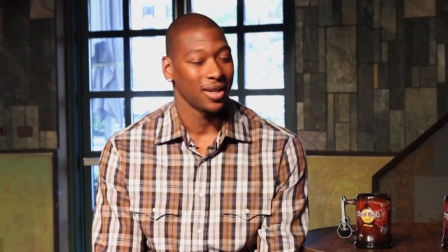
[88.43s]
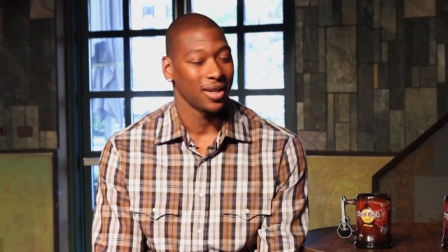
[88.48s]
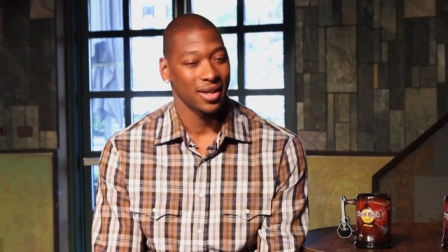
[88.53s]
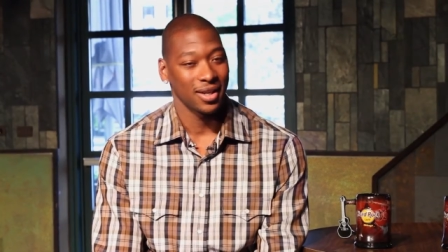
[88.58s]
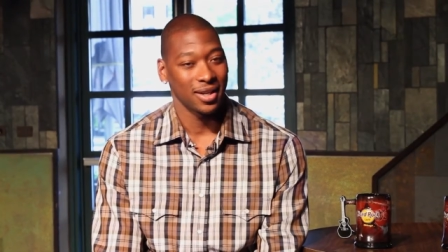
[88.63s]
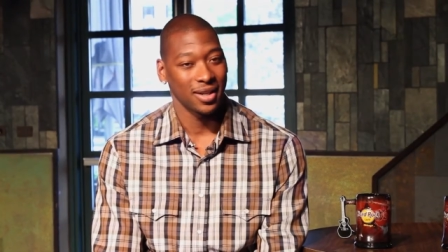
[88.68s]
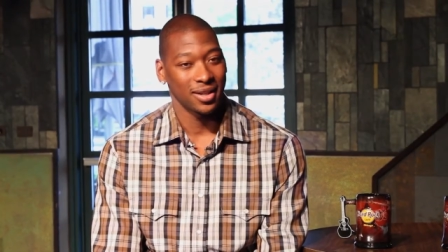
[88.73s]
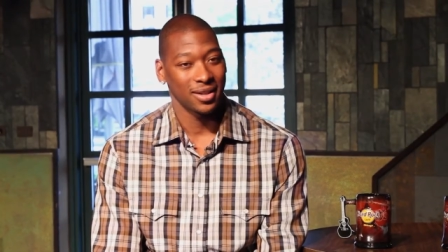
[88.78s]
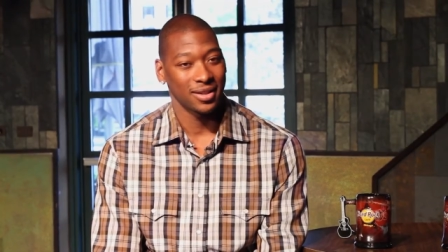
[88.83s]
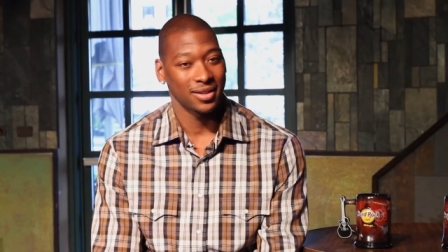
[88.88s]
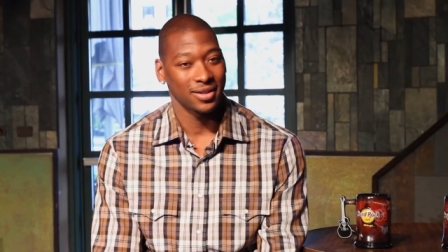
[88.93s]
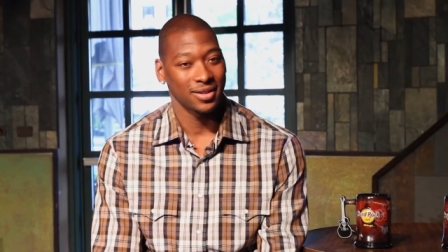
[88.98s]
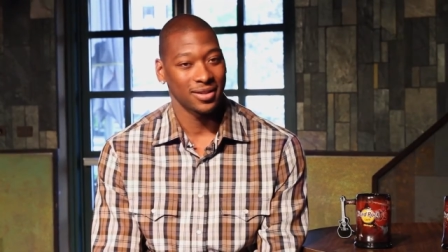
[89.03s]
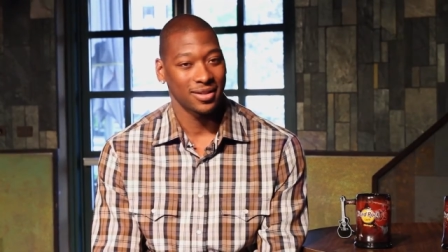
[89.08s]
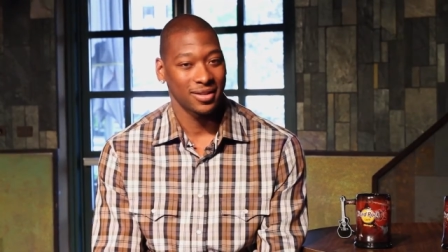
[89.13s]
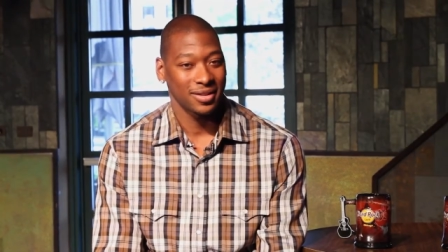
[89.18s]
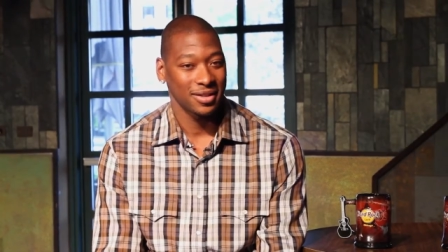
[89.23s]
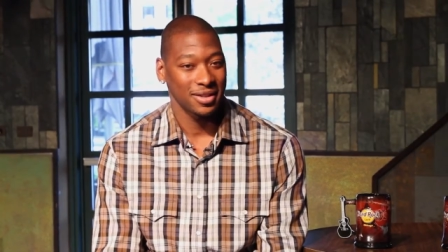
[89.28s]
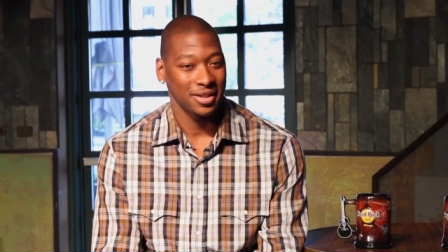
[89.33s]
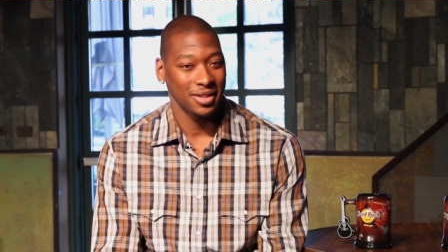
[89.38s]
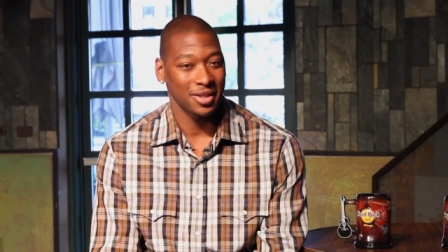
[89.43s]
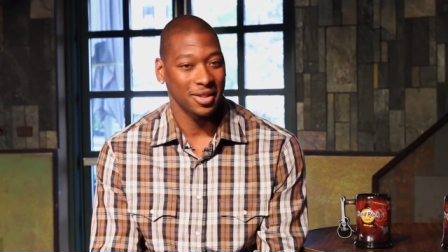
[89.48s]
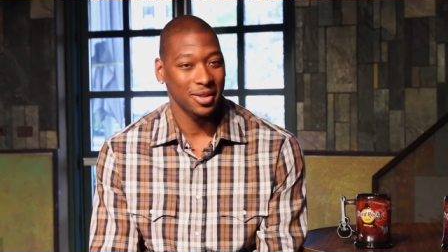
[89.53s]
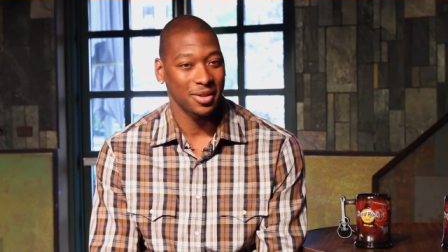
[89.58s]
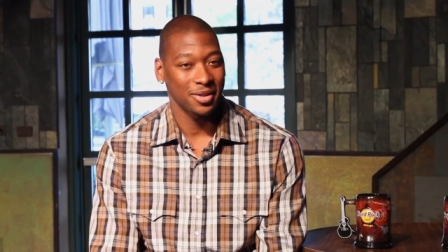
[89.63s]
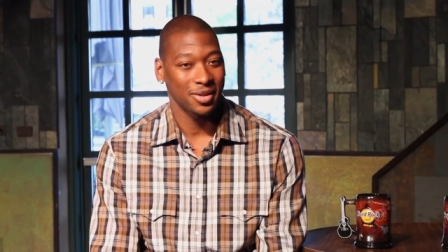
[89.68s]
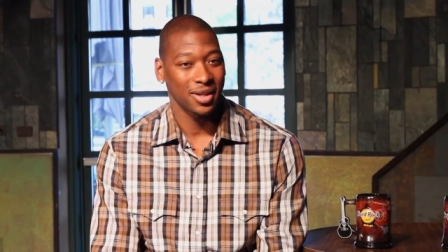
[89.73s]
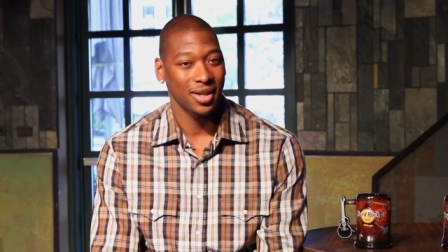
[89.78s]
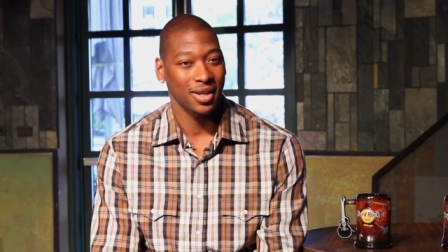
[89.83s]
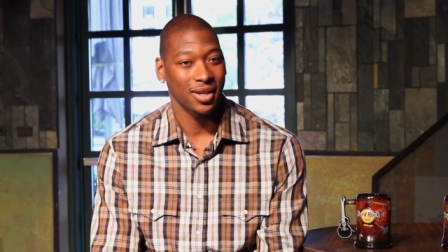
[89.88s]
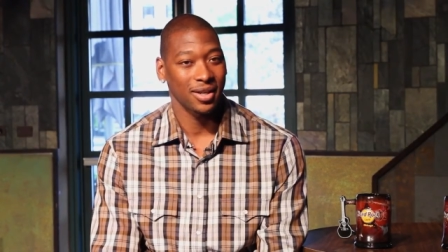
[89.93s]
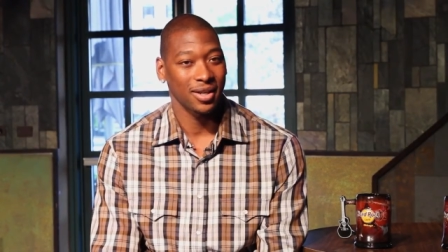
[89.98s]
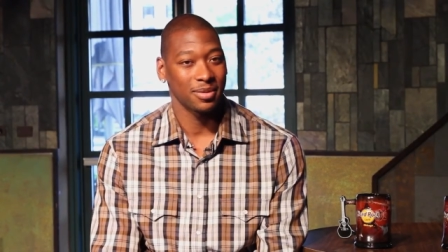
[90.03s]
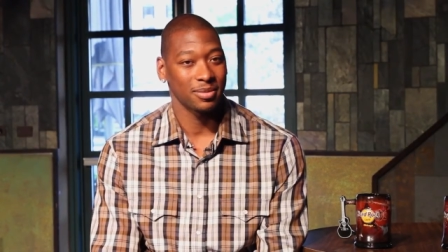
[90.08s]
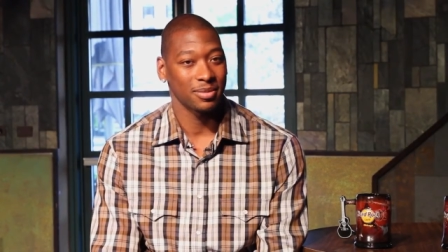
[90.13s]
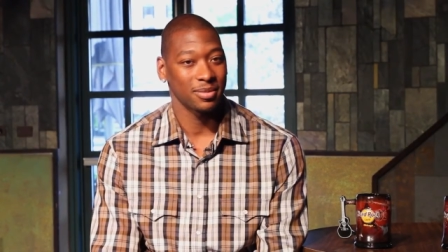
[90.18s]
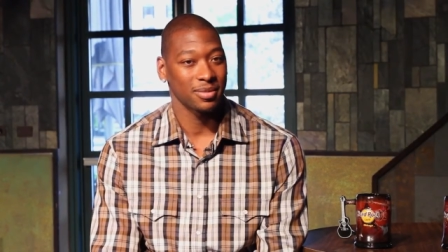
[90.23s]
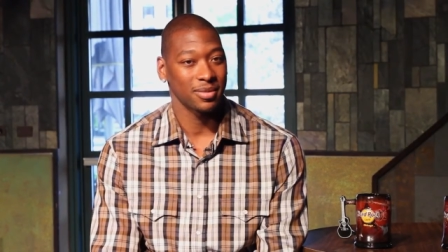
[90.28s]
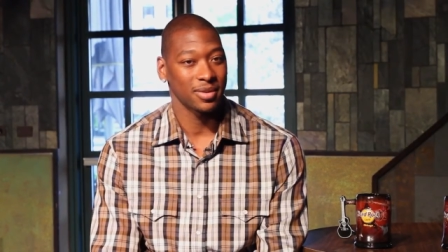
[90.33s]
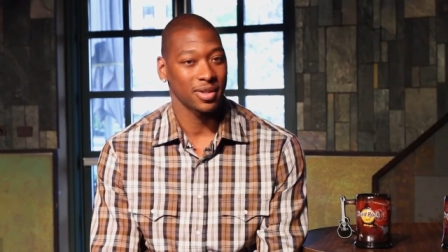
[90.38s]
And you know,
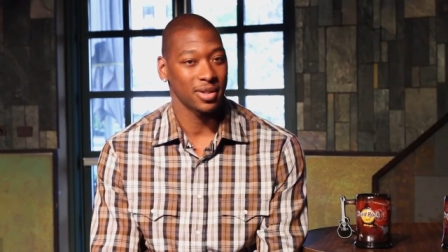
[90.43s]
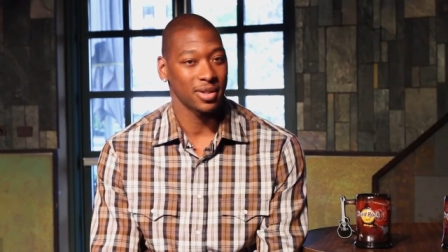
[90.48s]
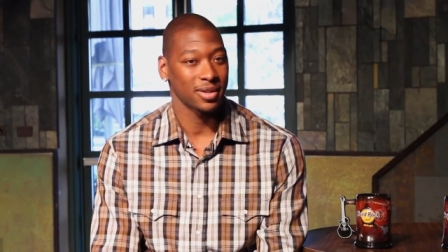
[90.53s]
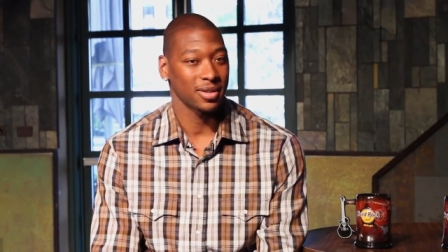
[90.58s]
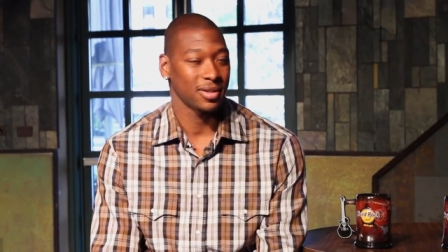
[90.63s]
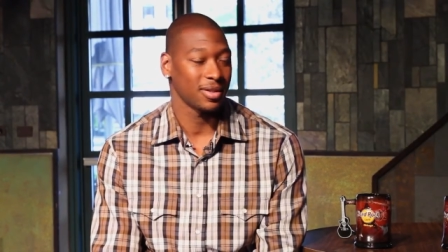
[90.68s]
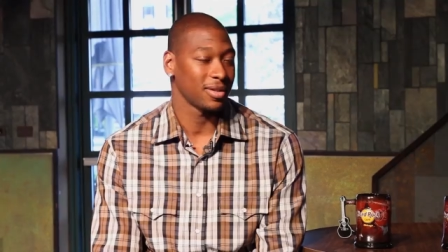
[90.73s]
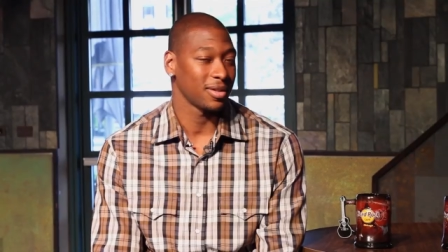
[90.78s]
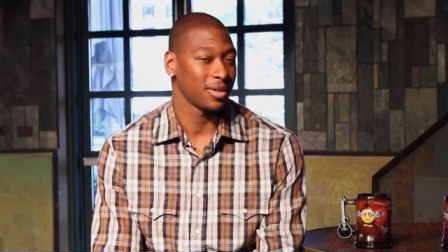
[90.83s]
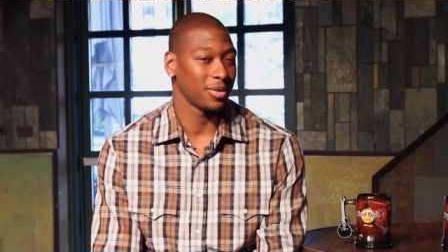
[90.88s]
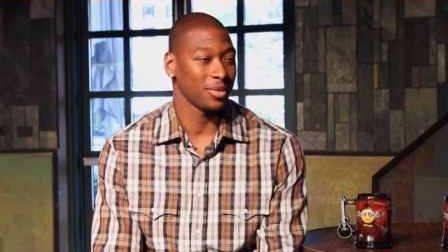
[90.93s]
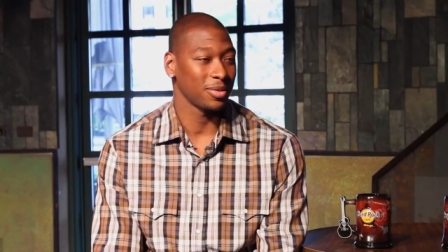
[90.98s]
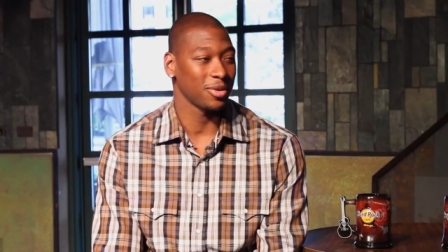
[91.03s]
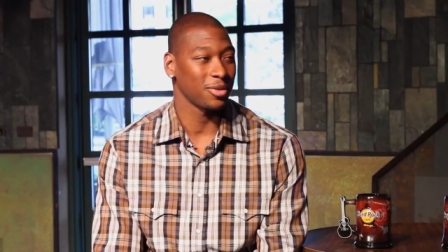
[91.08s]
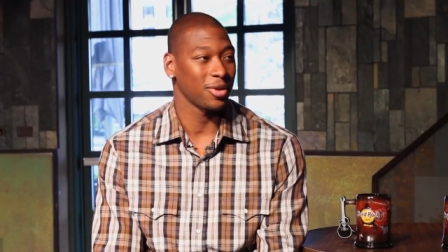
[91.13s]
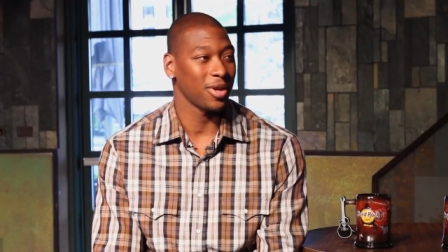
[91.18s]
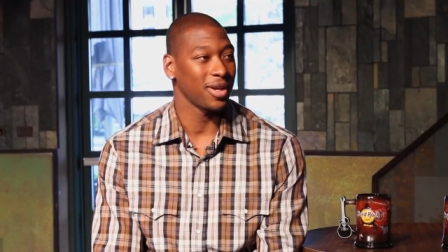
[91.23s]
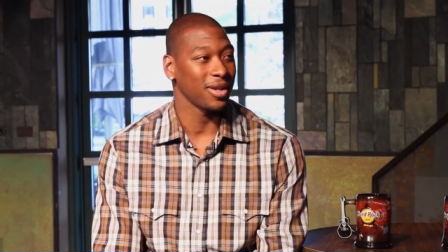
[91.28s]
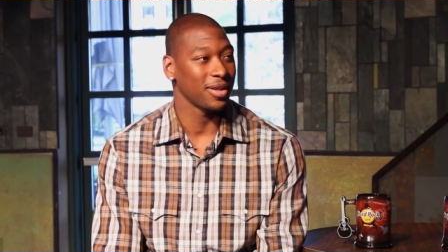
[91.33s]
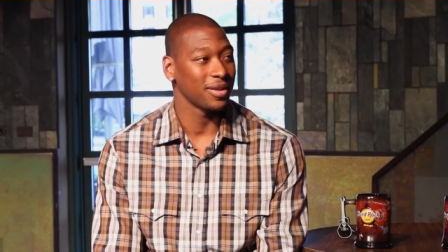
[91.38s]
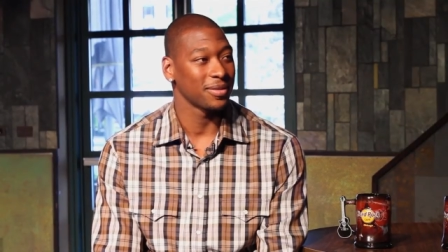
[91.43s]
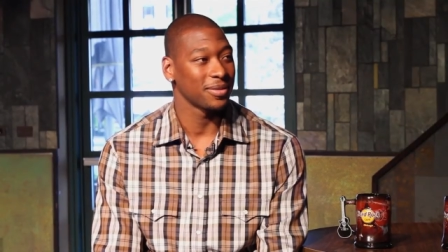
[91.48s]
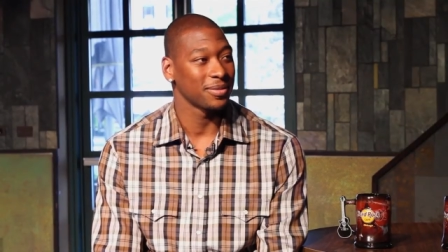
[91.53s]
um, just it was great.